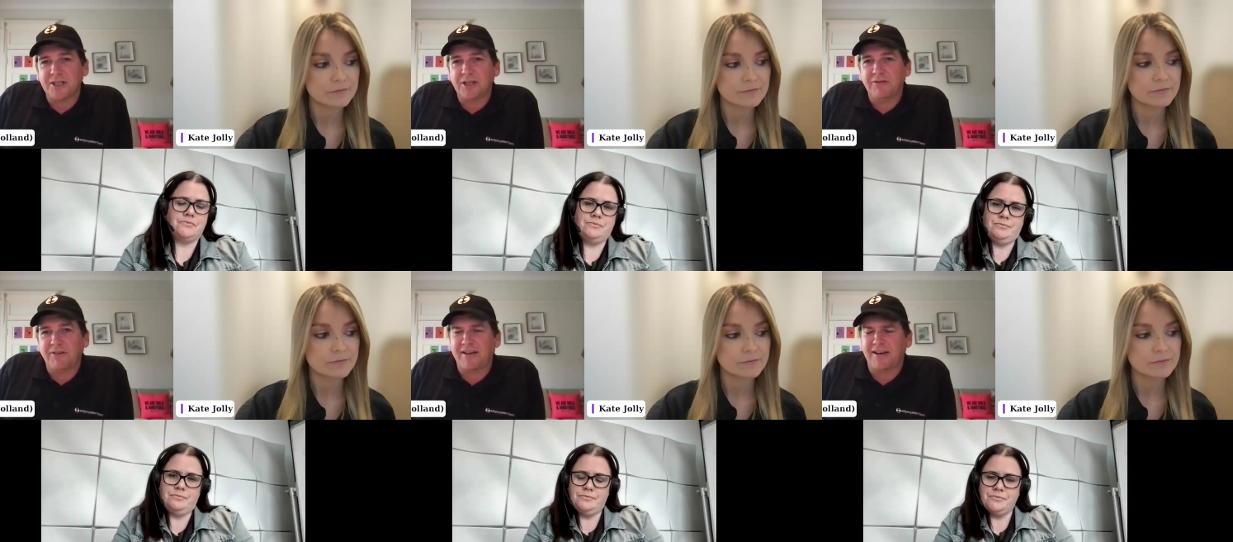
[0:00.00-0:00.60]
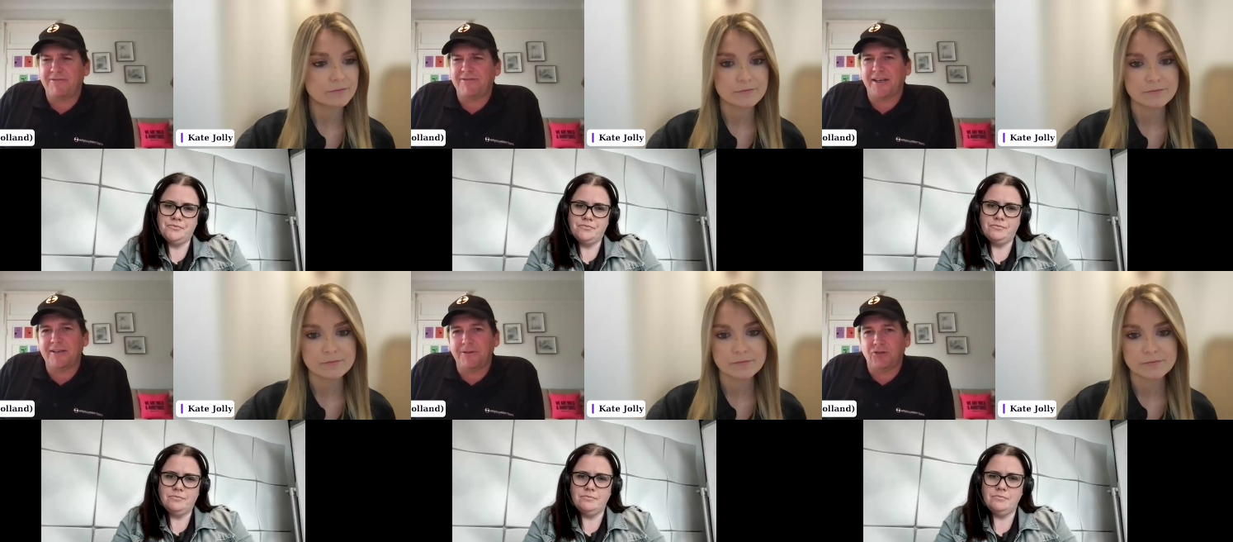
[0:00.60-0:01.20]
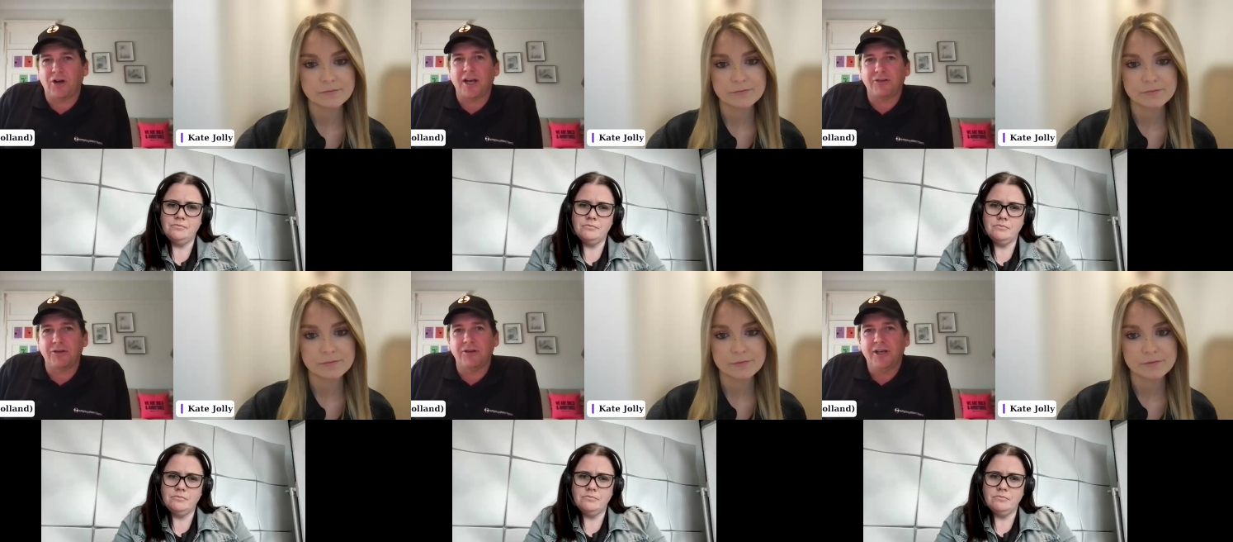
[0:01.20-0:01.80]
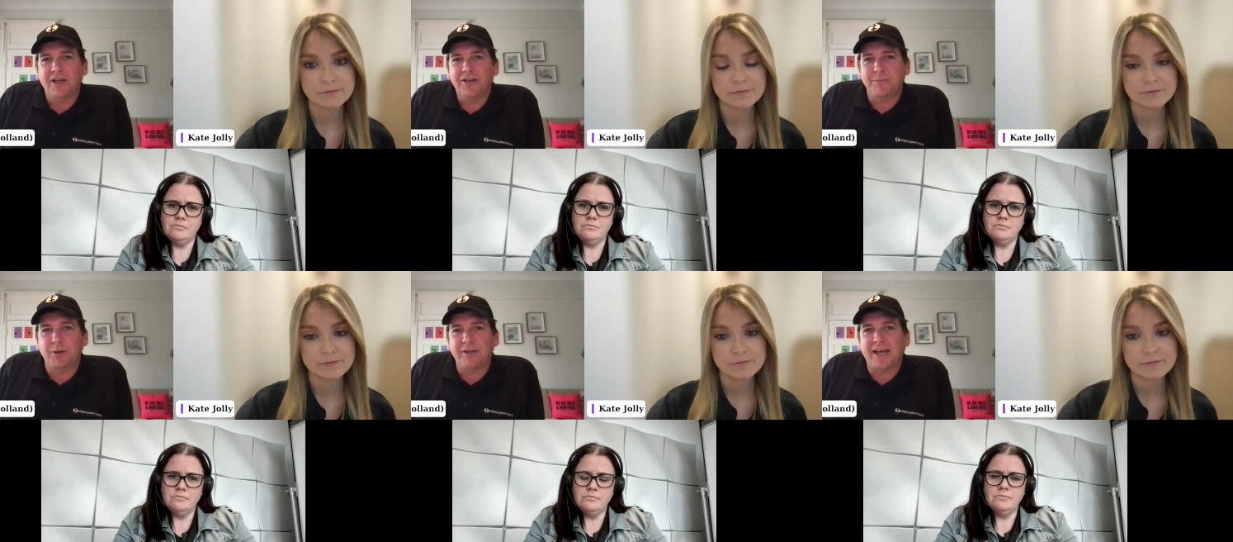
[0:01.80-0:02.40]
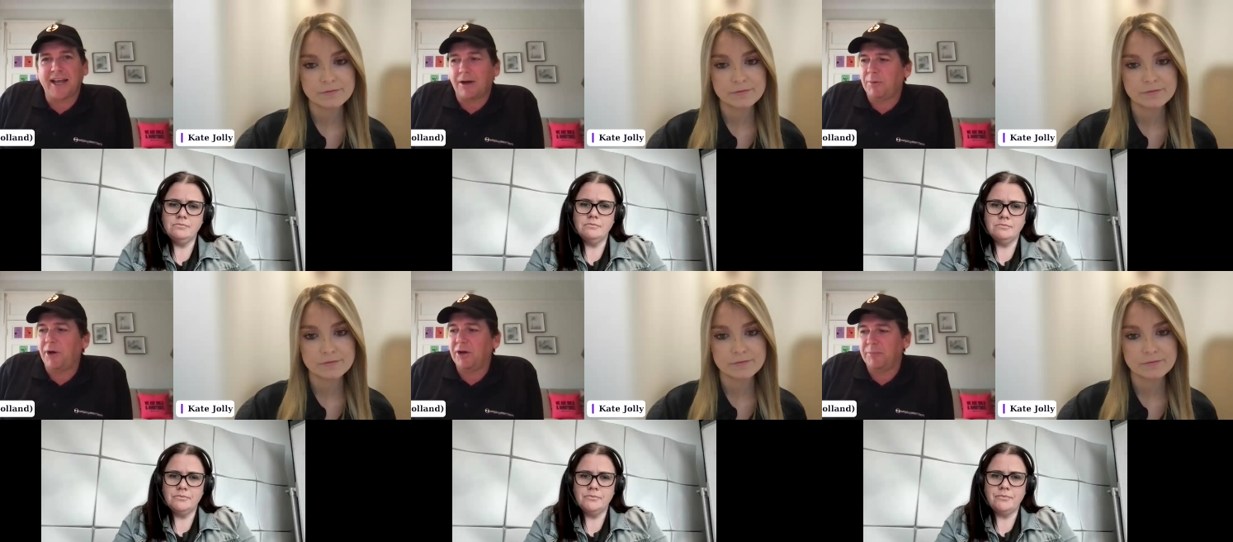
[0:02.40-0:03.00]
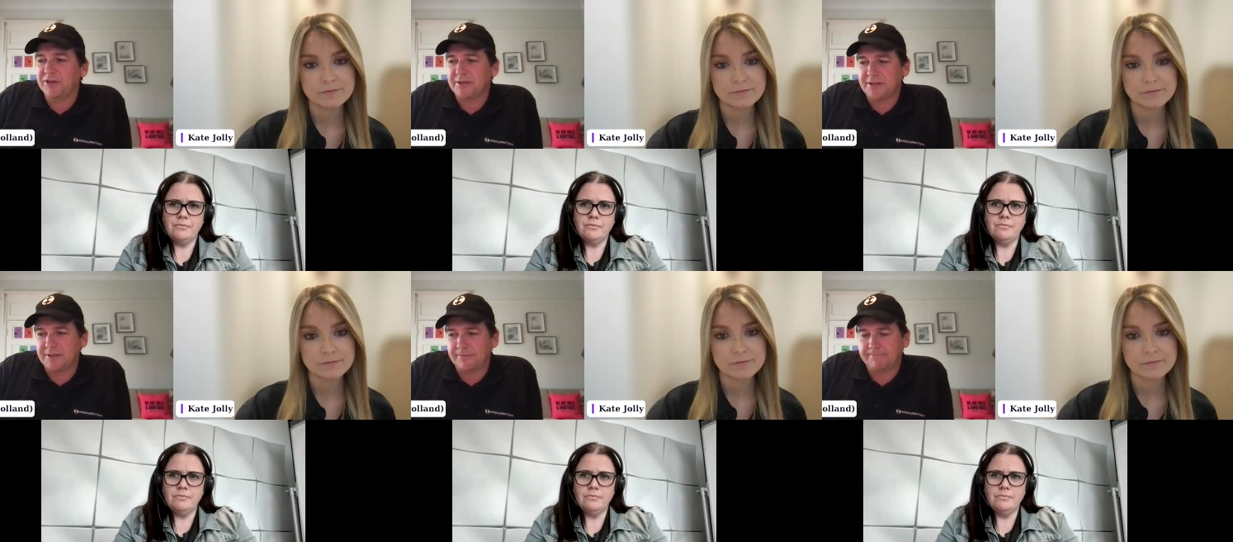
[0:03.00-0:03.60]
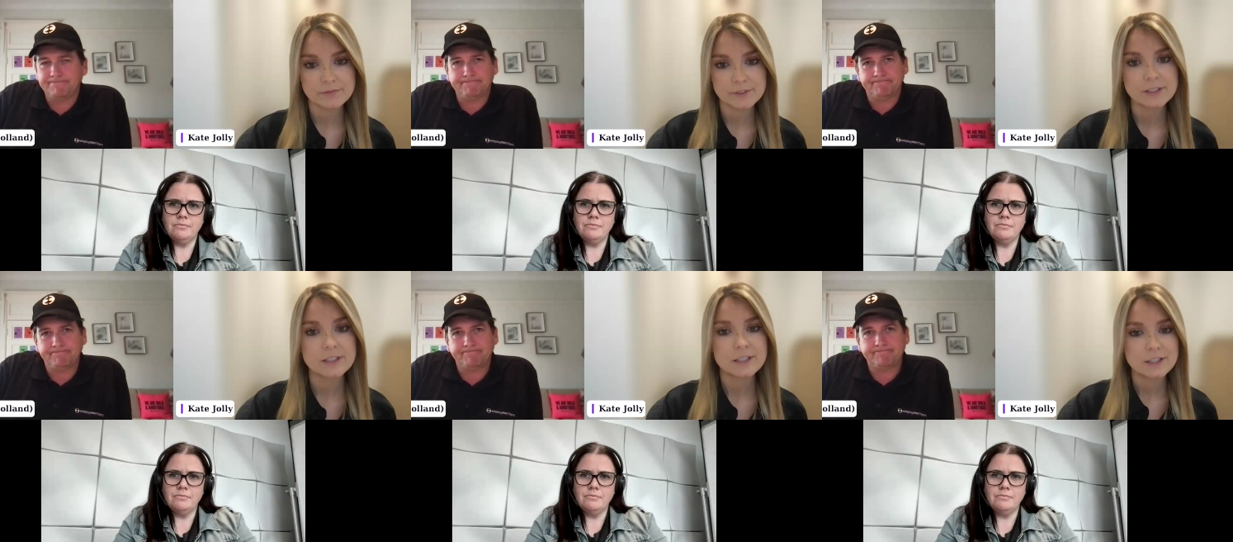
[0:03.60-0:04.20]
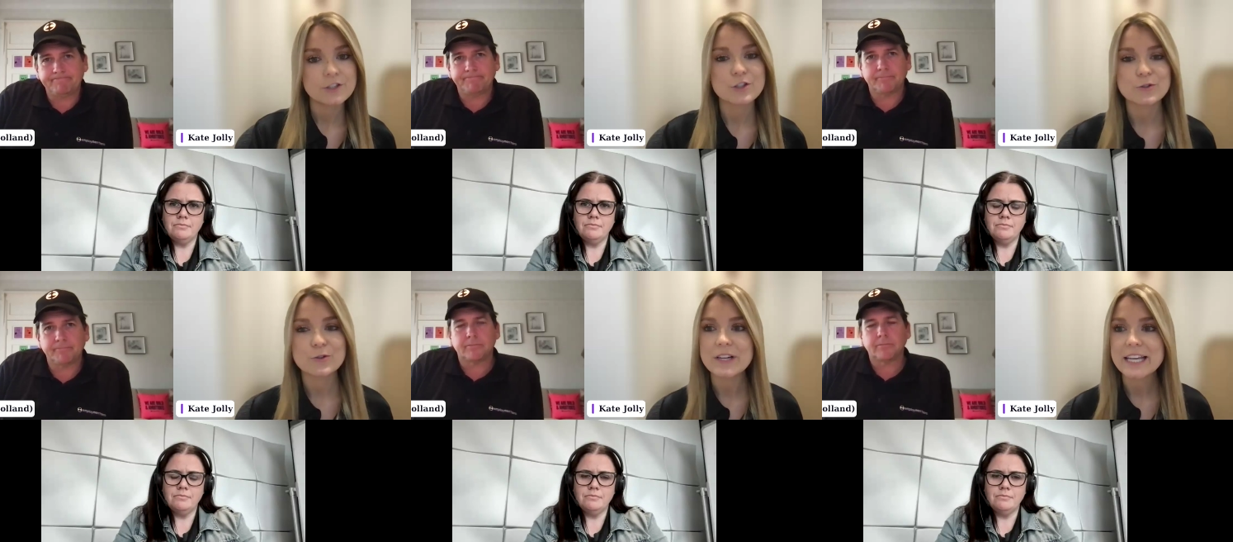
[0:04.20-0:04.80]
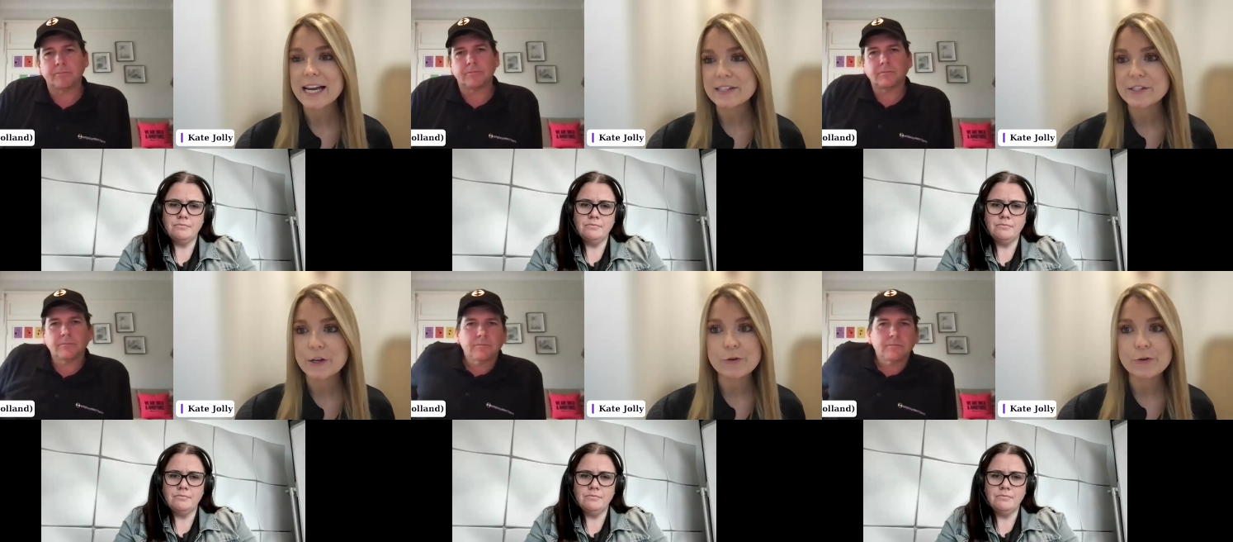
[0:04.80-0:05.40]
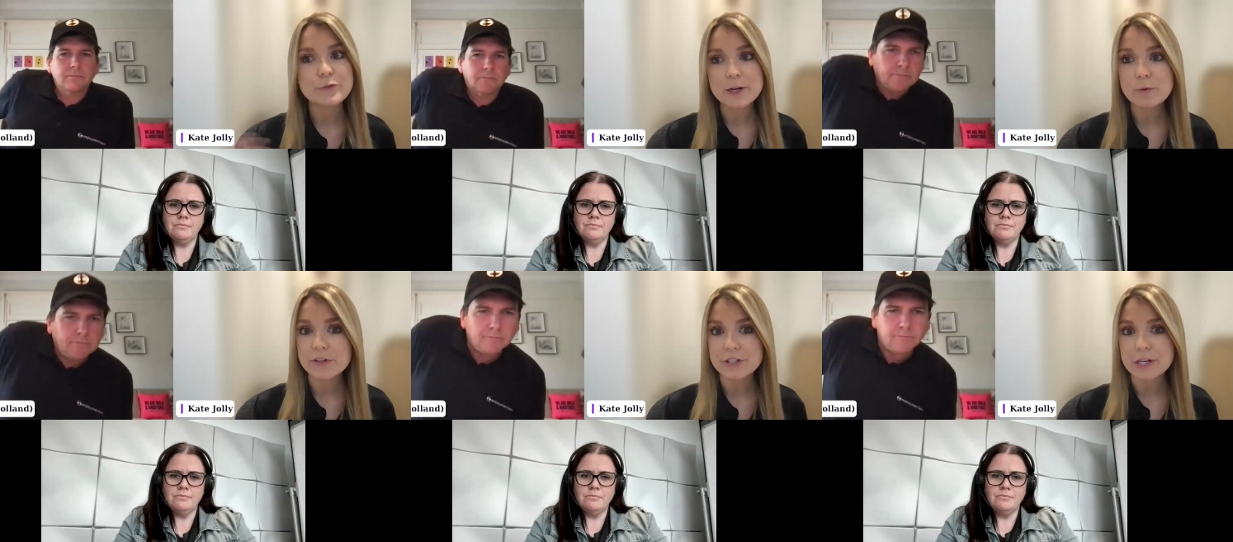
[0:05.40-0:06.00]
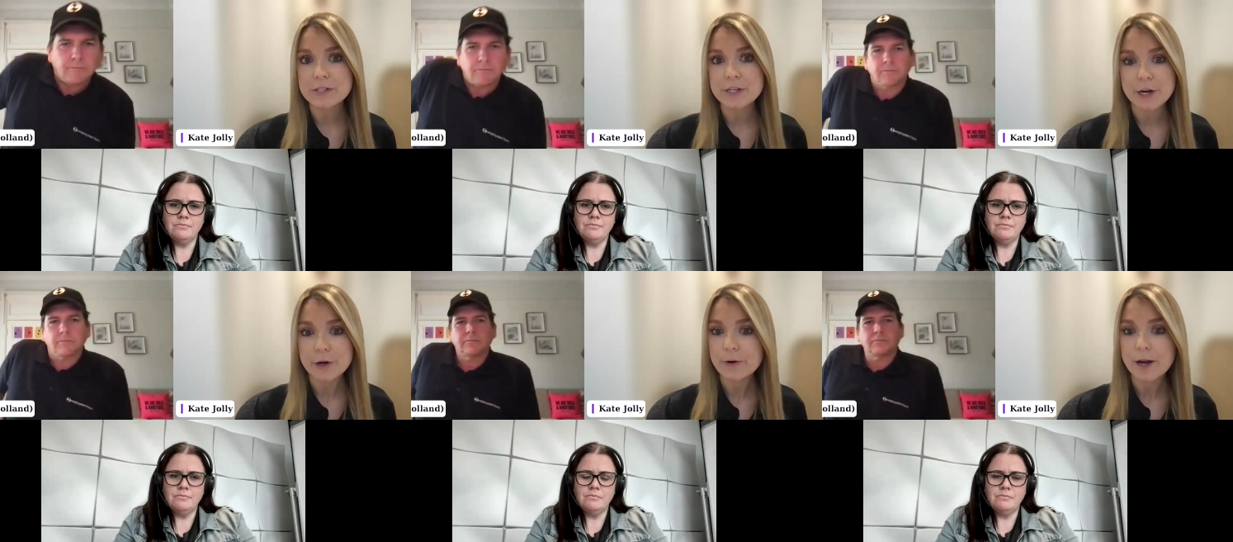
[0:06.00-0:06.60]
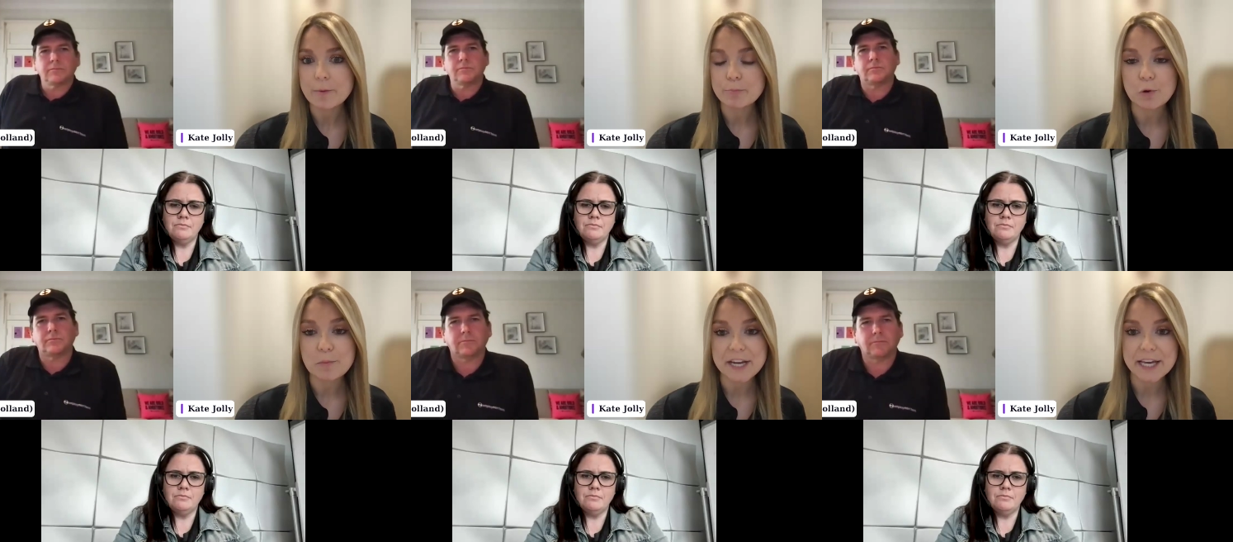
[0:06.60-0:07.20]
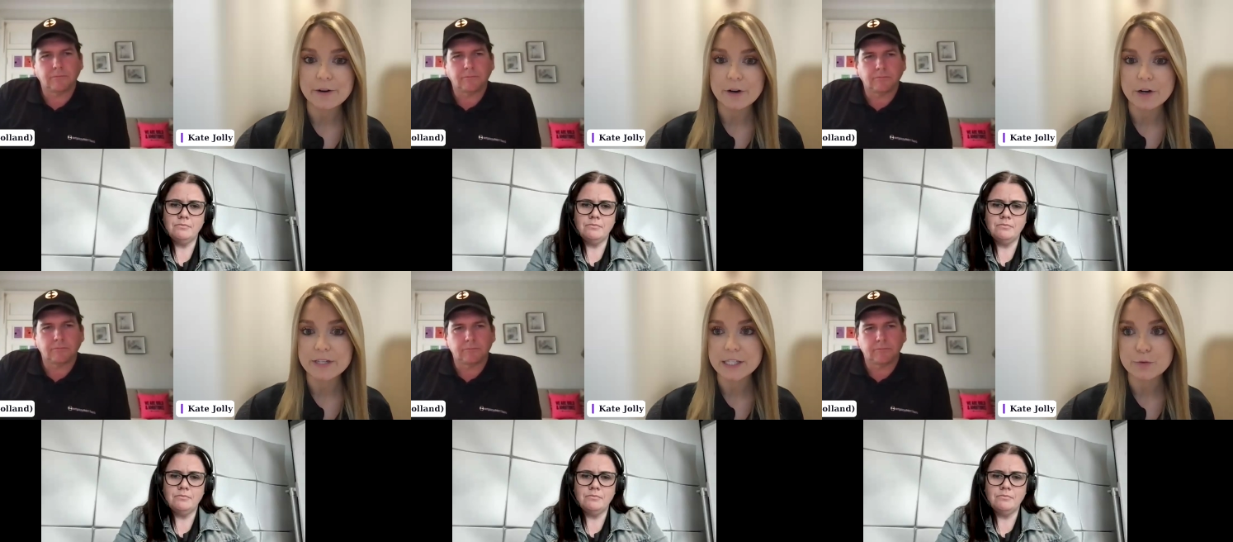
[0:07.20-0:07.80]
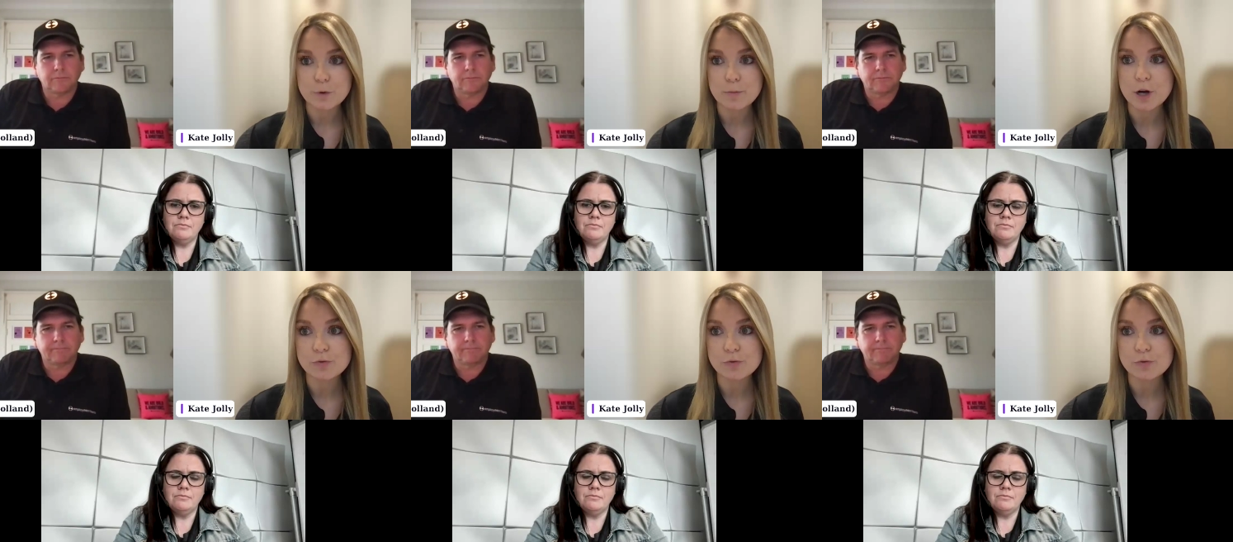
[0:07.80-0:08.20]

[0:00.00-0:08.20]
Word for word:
Speaker 1: that you've had effective in trying to to build out our remote business?
Speaker 2: Sure, yeah. So, for anyone that doesn't know, Employment Hero is remote